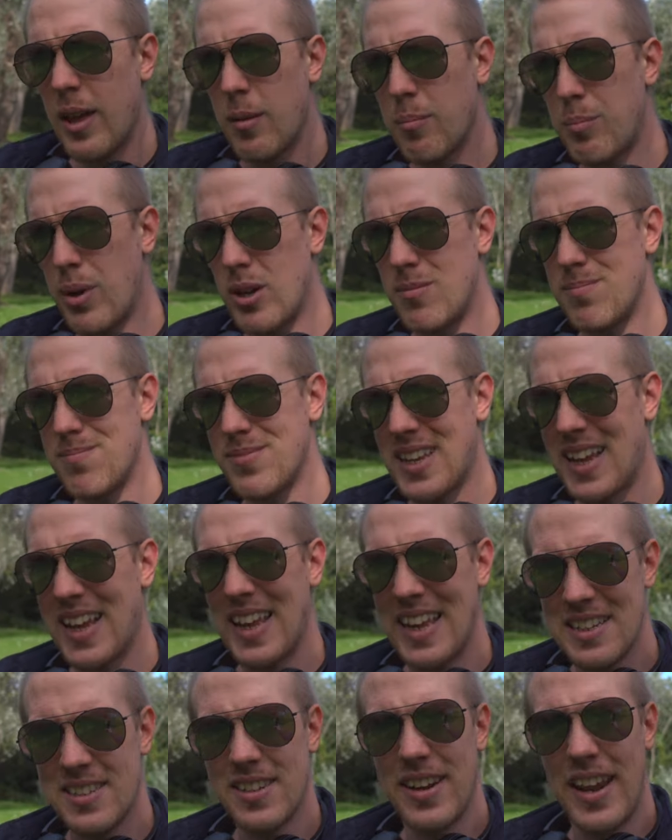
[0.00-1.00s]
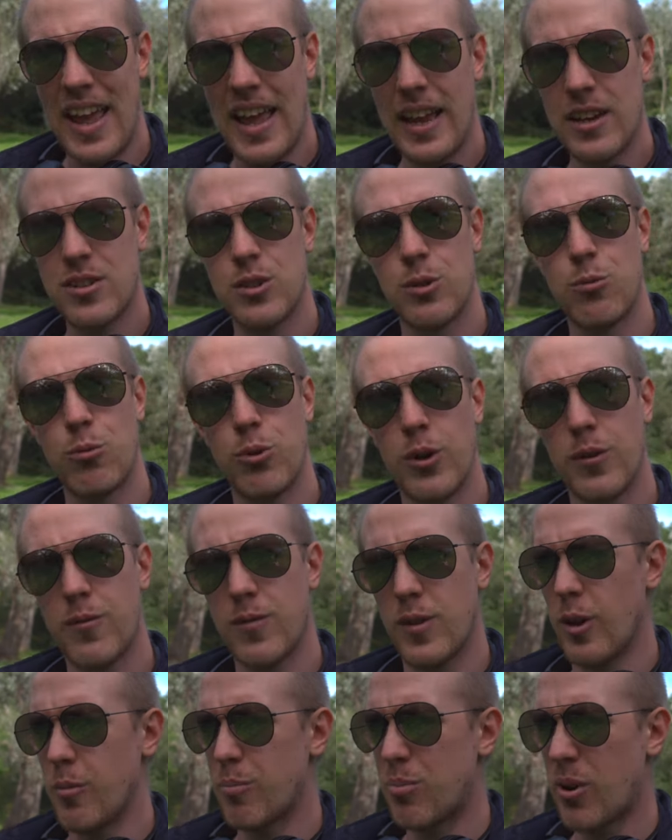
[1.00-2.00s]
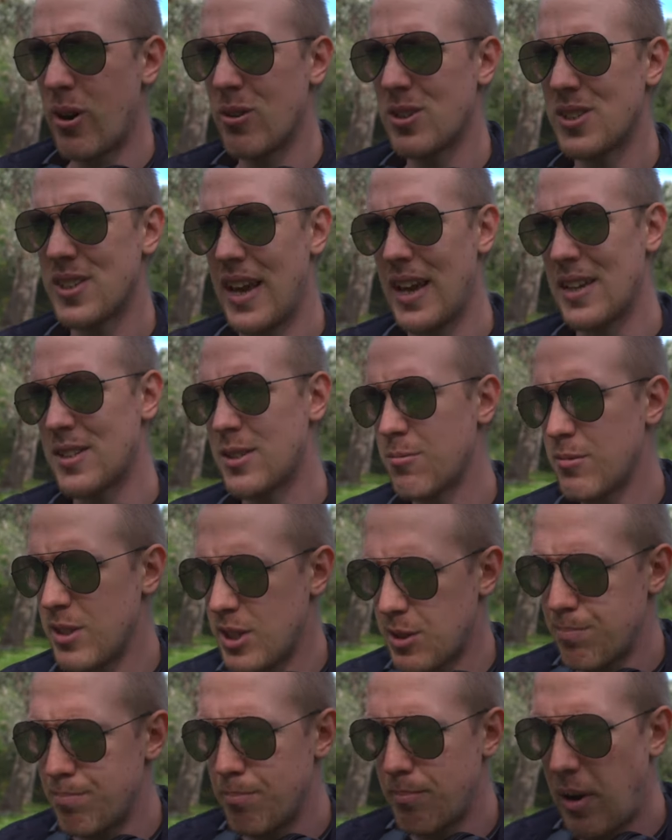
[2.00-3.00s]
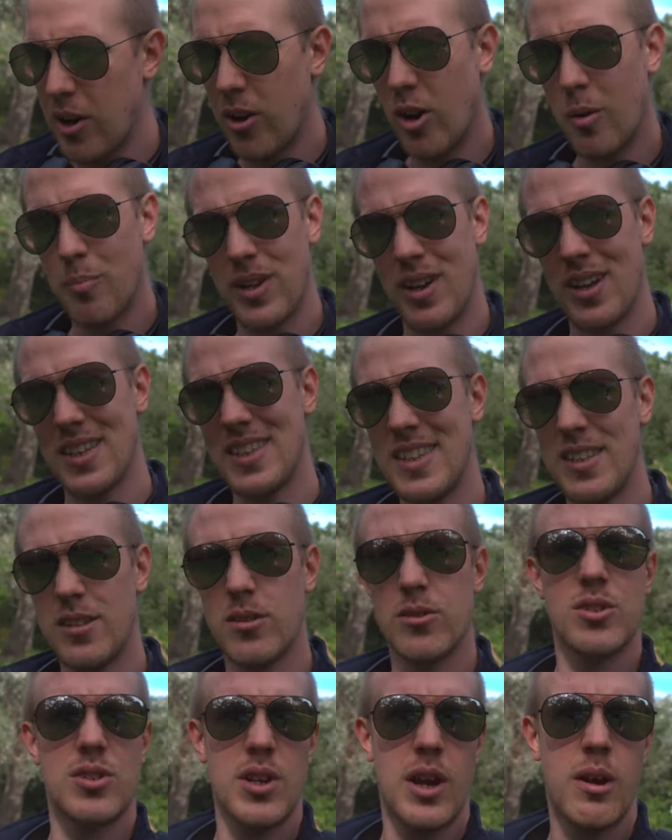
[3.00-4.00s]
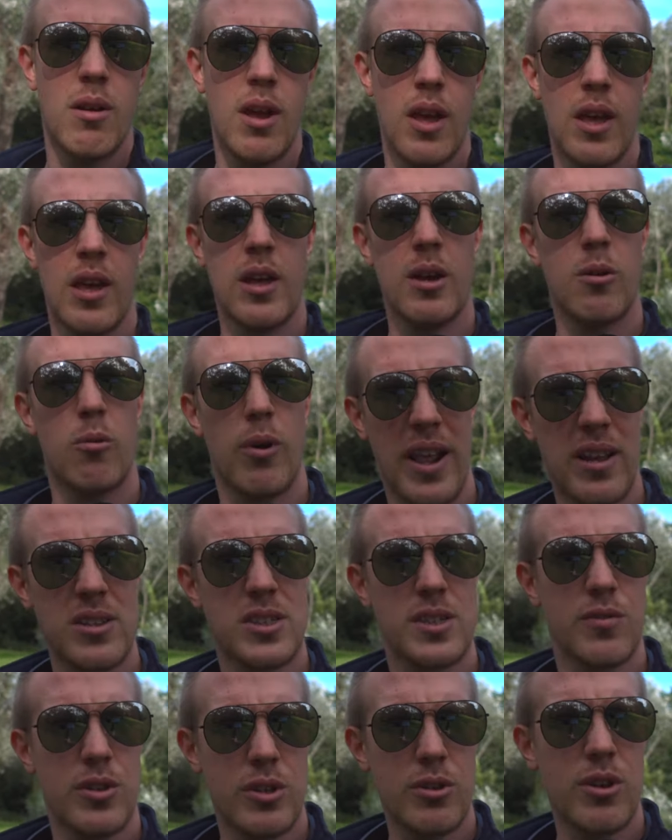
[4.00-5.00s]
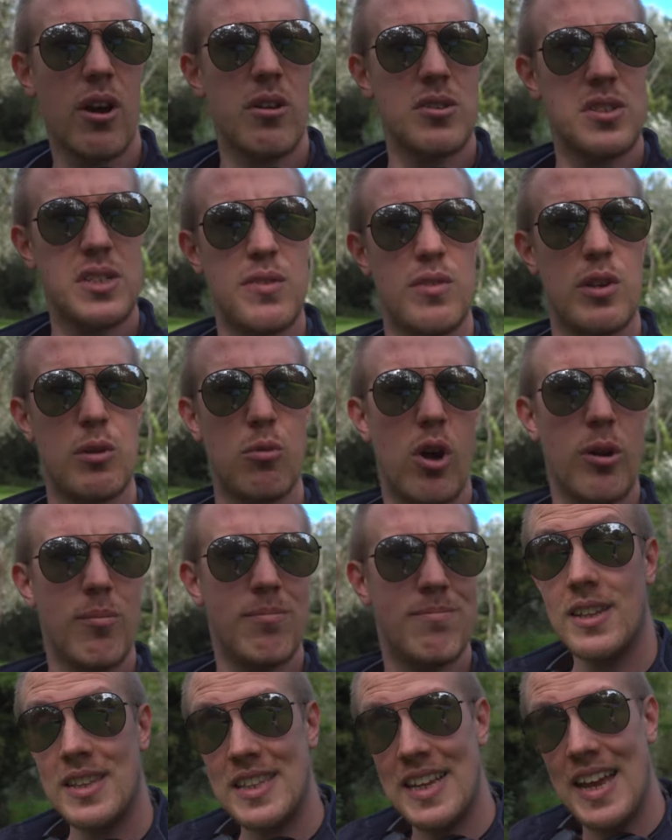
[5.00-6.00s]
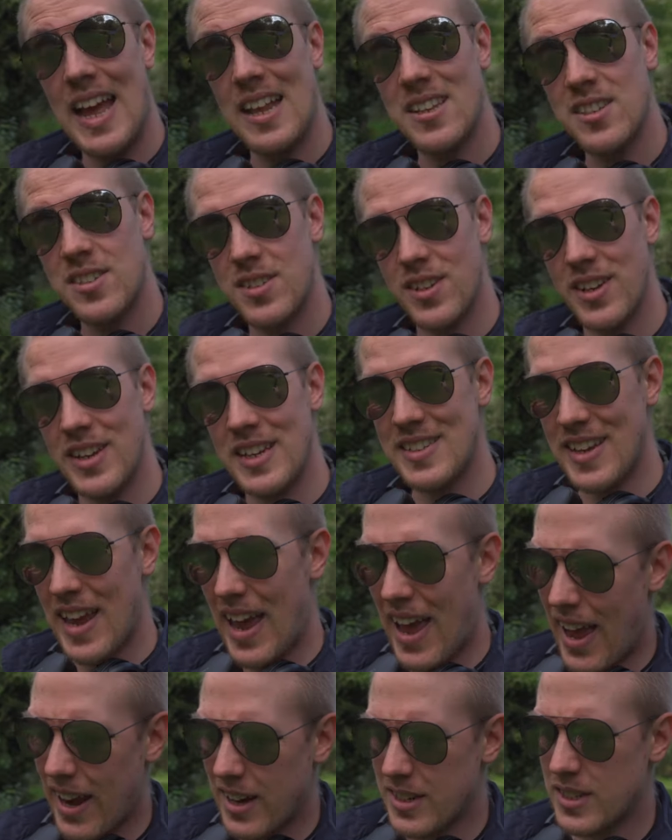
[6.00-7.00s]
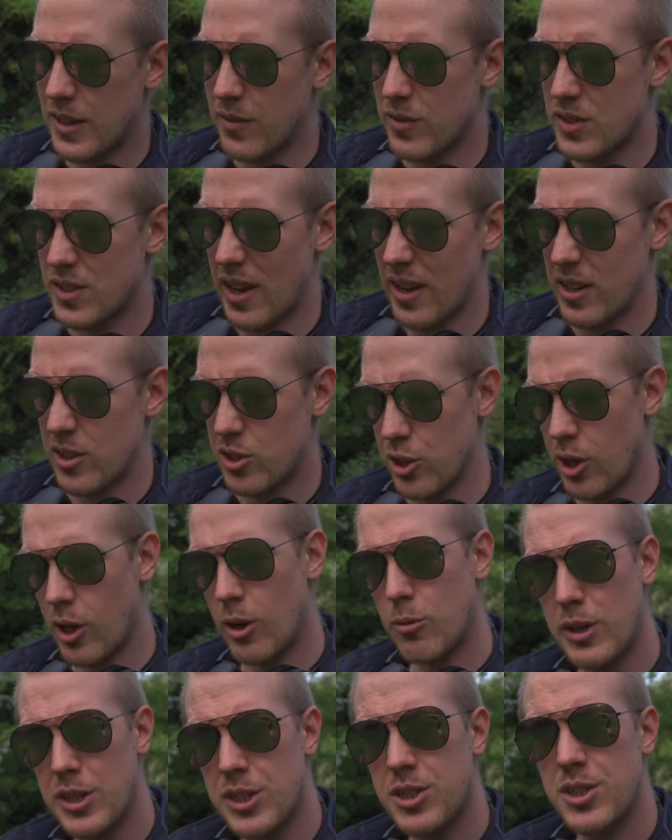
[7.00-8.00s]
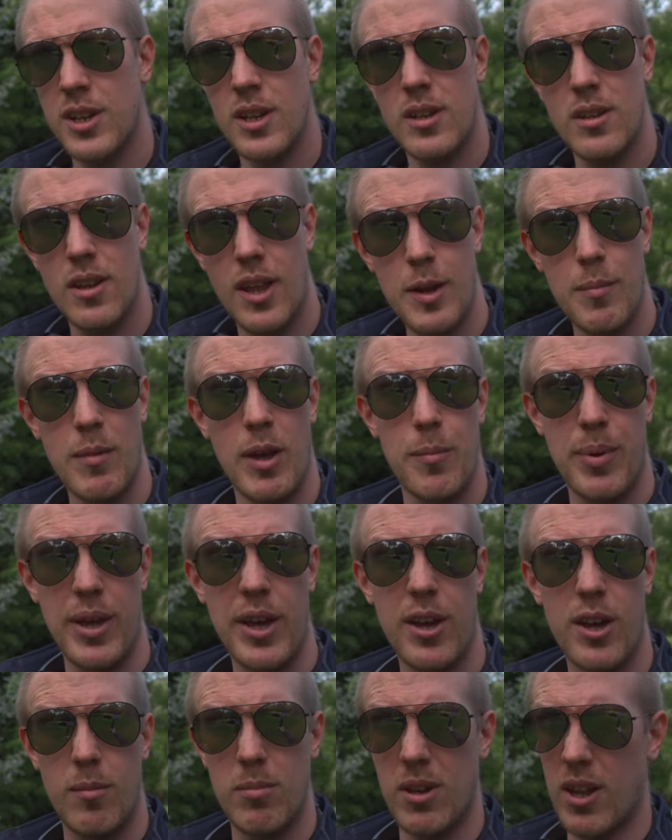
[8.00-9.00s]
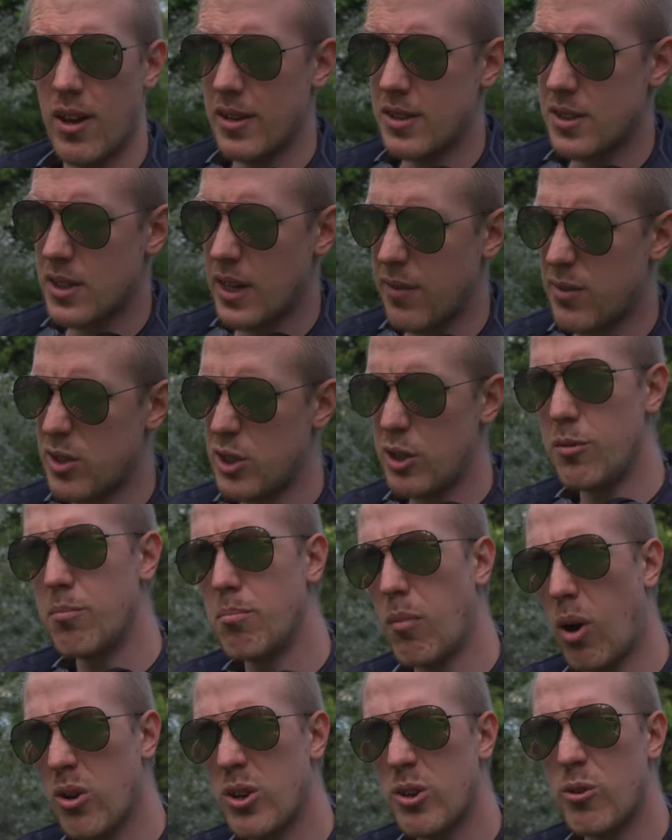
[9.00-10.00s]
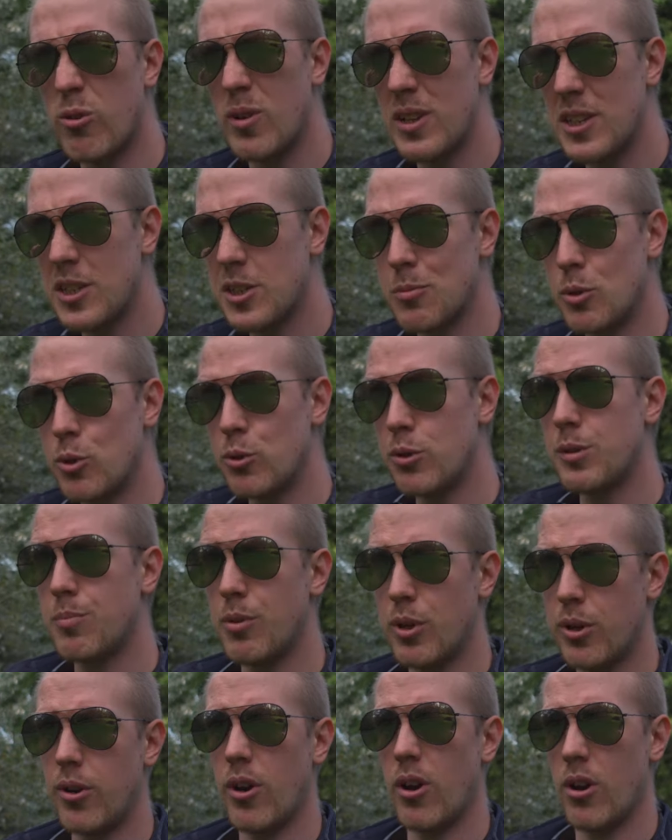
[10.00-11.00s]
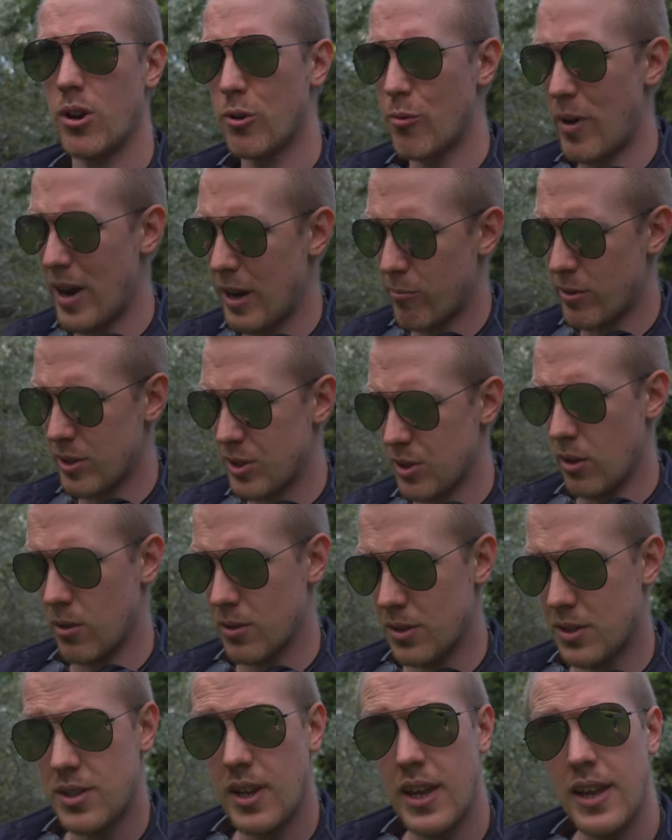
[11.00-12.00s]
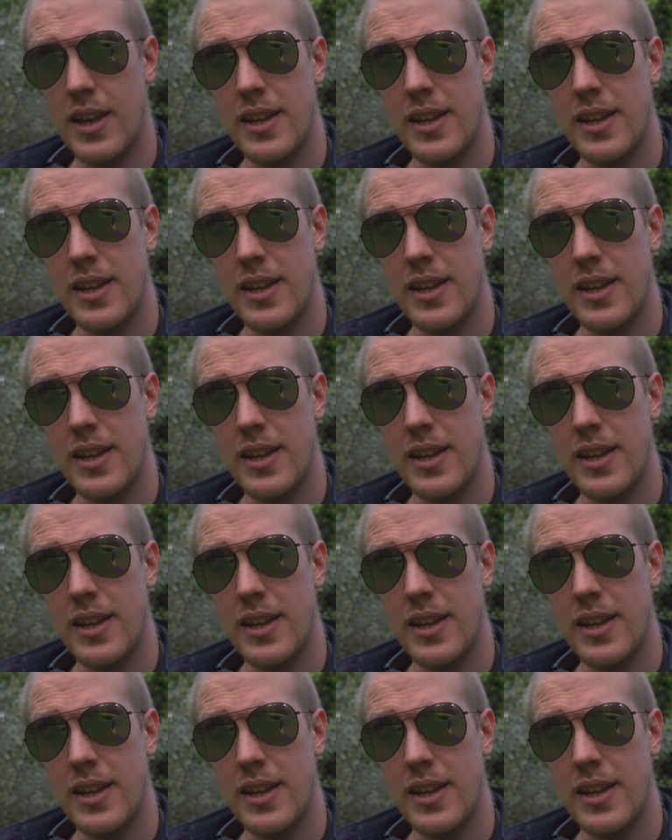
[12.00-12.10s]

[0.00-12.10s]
But that is an extra workflow process, which might not be ideal. So what else have you got, Z V one? The answer is Active SteadyShot, which, like my pickup lines, gives you moderately smooth but not great results.